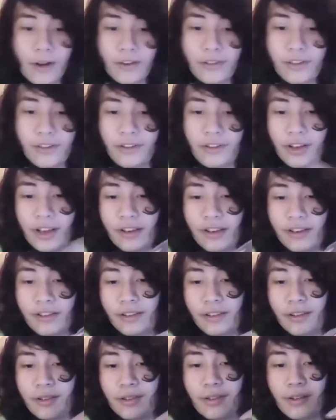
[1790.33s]
was to
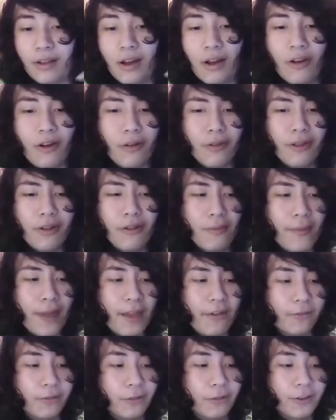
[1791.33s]
just, although it may
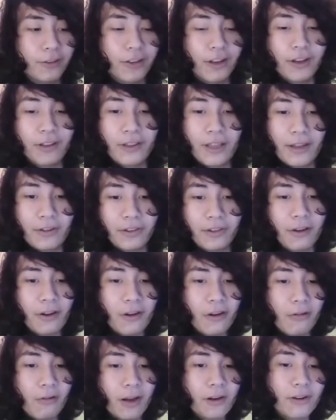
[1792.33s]
have looked ugly, I was like,
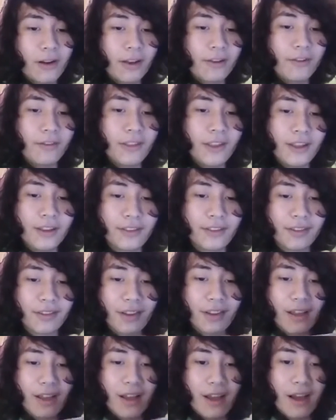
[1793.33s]
oh, why don't I do this?